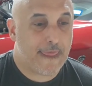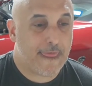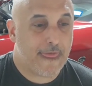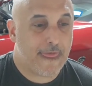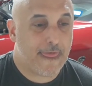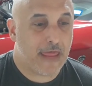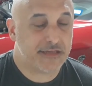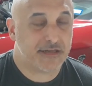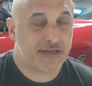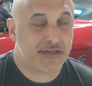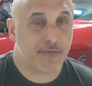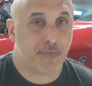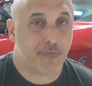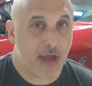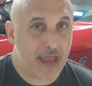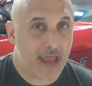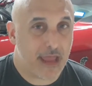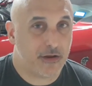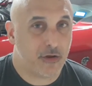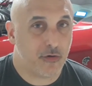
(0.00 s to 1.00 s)
It's a
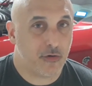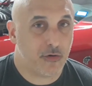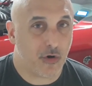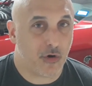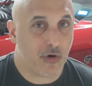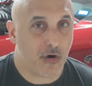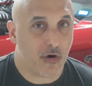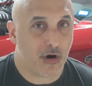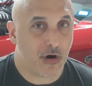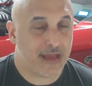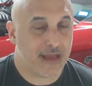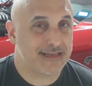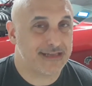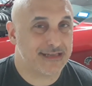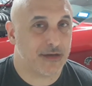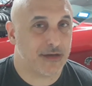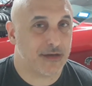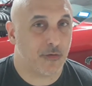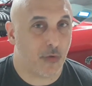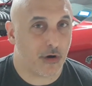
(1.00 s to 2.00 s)
brand new car. Is
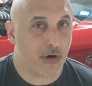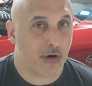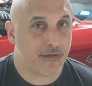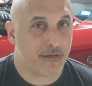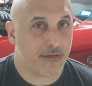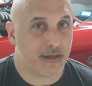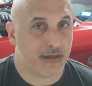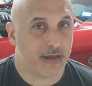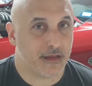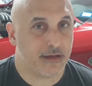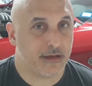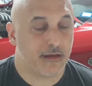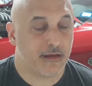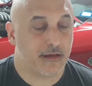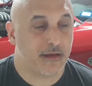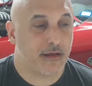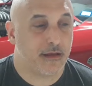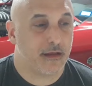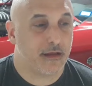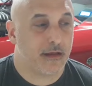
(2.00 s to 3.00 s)
it worth it?
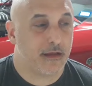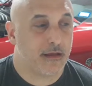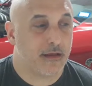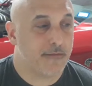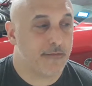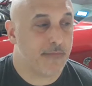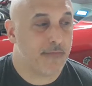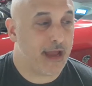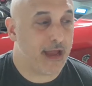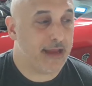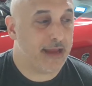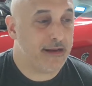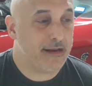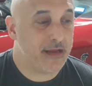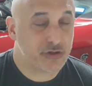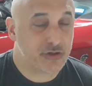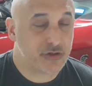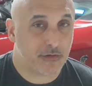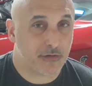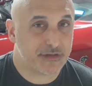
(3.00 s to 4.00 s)
My
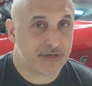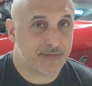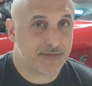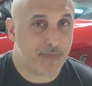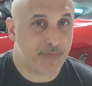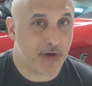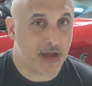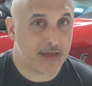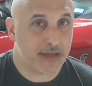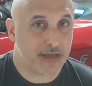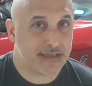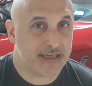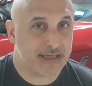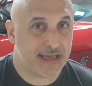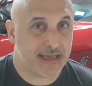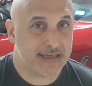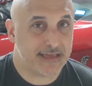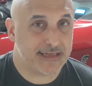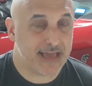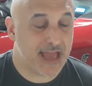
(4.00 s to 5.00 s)
initial response
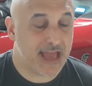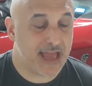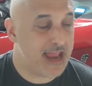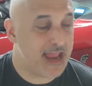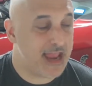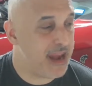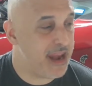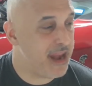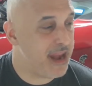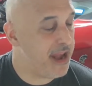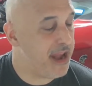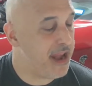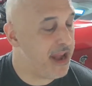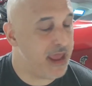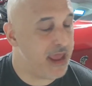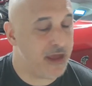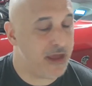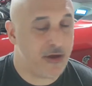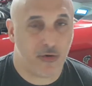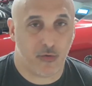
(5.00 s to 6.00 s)
is
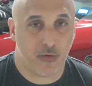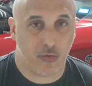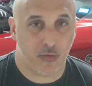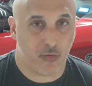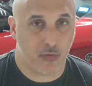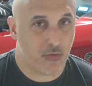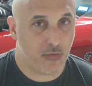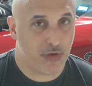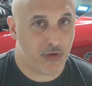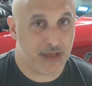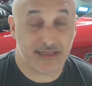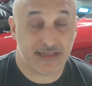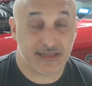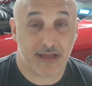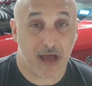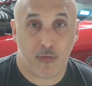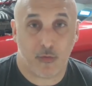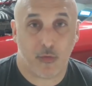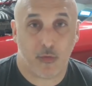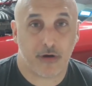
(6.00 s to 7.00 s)
no, it's
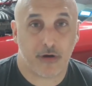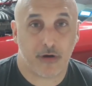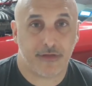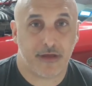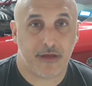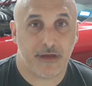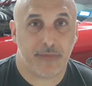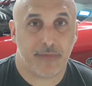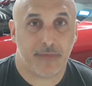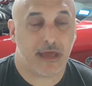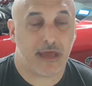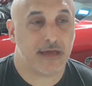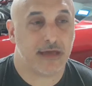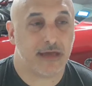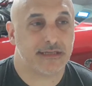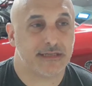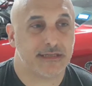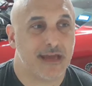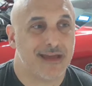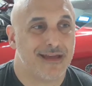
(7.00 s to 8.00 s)
not worth it
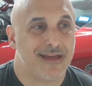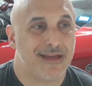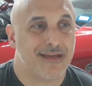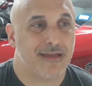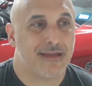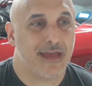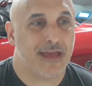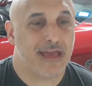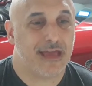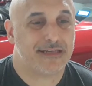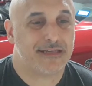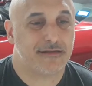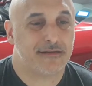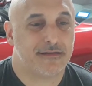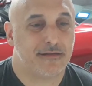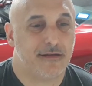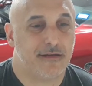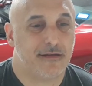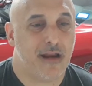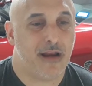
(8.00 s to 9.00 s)
because
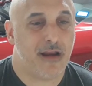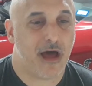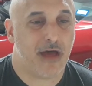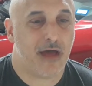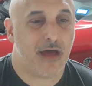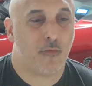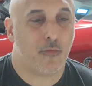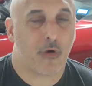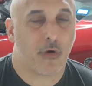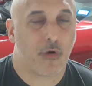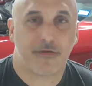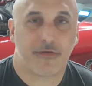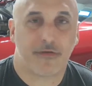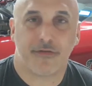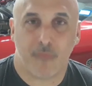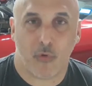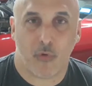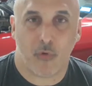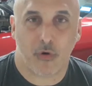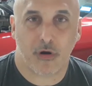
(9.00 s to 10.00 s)
it's not worth
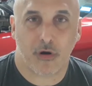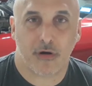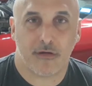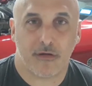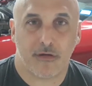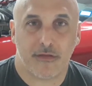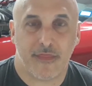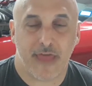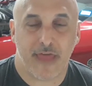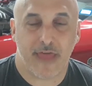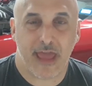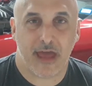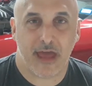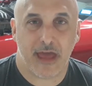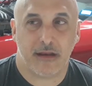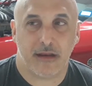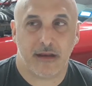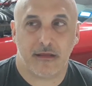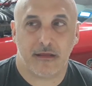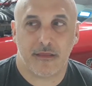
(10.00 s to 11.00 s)
more
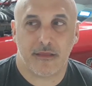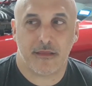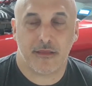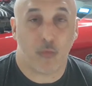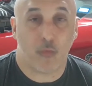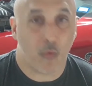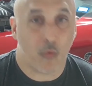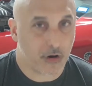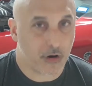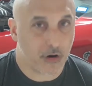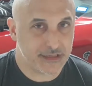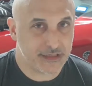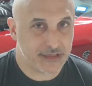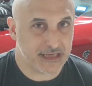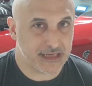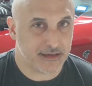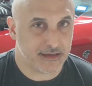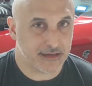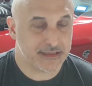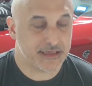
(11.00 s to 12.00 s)
than the
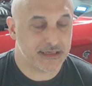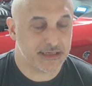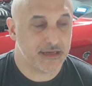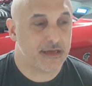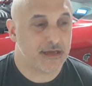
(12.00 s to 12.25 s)
warranty is.